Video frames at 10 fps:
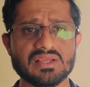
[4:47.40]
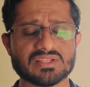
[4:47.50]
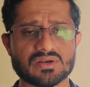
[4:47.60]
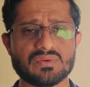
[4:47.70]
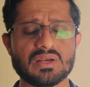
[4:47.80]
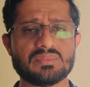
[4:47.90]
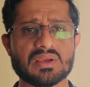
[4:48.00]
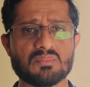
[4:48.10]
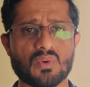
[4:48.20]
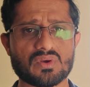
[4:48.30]
there will be
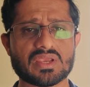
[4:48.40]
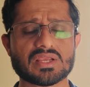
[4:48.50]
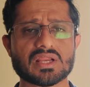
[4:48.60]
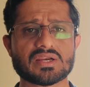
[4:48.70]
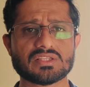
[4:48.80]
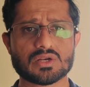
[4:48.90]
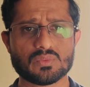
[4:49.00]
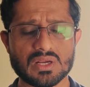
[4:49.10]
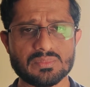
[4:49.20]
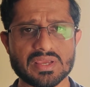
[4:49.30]
a mocking and there
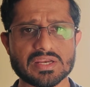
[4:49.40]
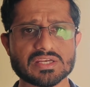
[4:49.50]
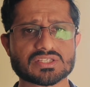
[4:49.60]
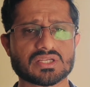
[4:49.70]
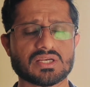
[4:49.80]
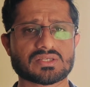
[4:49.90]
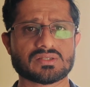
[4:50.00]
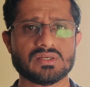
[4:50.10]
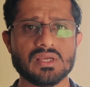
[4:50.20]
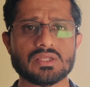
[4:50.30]
will be an insult.
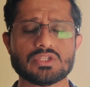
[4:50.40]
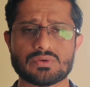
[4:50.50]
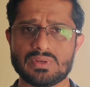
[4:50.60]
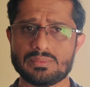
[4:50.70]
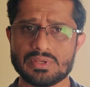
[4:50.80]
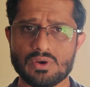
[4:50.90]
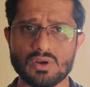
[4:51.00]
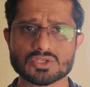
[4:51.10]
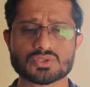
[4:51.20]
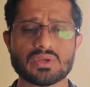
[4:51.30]
There will be
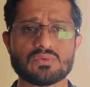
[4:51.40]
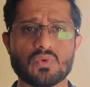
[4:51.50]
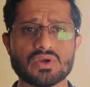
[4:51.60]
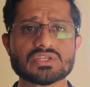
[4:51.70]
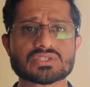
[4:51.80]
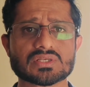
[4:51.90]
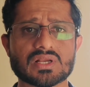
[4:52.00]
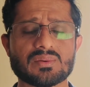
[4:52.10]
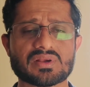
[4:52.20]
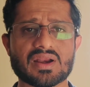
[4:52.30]
also a voice
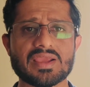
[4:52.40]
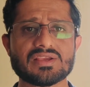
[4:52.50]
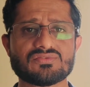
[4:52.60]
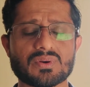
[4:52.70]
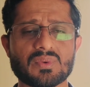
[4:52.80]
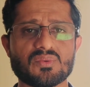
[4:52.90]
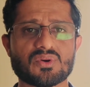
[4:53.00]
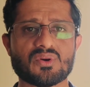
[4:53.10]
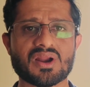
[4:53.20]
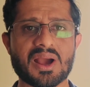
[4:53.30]
crying from
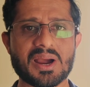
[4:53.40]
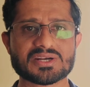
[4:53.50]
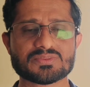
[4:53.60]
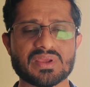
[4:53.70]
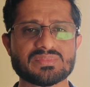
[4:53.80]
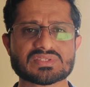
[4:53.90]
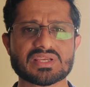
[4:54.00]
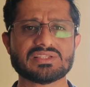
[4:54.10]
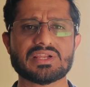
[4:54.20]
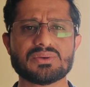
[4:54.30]
our own hearts, maybe
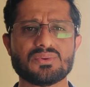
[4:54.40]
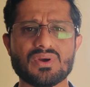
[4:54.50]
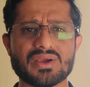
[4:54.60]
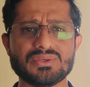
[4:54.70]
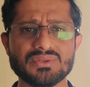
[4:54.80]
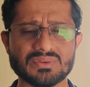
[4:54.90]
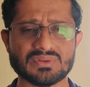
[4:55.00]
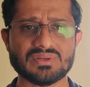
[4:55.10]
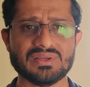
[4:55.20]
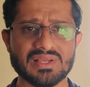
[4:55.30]
say that, who are you?
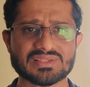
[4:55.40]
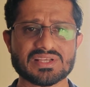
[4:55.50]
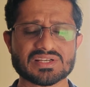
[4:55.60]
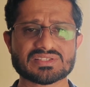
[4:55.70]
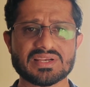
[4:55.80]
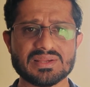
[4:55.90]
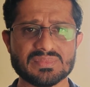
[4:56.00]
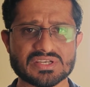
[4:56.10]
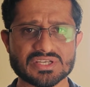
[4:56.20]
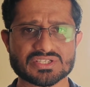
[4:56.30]
There is a
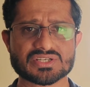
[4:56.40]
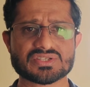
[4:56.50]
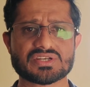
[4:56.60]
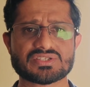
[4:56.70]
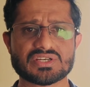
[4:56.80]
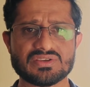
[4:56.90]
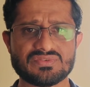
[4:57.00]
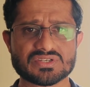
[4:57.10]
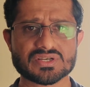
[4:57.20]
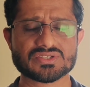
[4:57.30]
limitation, there is a
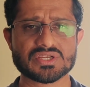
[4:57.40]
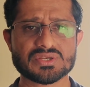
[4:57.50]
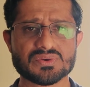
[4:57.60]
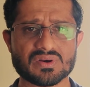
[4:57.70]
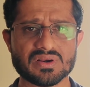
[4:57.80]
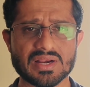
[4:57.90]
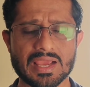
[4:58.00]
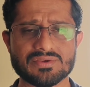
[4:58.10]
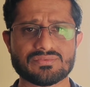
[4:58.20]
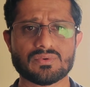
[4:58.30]
deficiency in your own
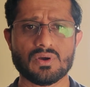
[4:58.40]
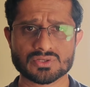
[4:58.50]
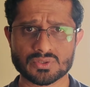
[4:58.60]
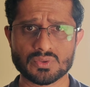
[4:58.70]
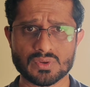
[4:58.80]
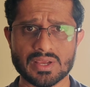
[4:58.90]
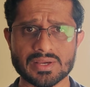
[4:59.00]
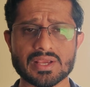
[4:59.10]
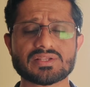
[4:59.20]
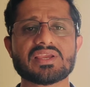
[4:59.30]
life. Also
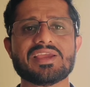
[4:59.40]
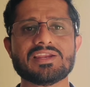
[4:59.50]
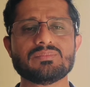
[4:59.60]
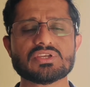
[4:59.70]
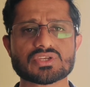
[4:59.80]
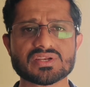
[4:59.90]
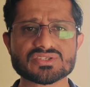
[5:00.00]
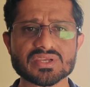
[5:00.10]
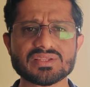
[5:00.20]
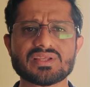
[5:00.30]
looking at the enemies and
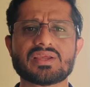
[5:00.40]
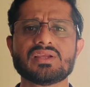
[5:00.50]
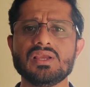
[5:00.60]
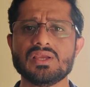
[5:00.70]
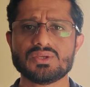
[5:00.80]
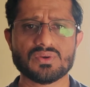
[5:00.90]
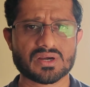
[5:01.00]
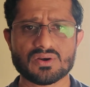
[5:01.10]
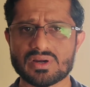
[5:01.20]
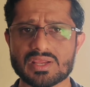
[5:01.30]
say that, you
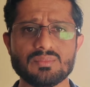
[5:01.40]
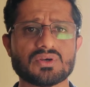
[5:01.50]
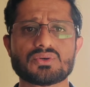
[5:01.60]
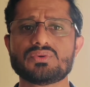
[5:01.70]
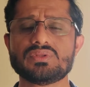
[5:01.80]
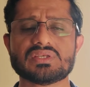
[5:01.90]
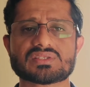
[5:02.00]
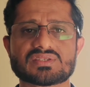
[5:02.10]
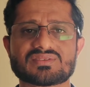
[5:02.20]
are not able to do this.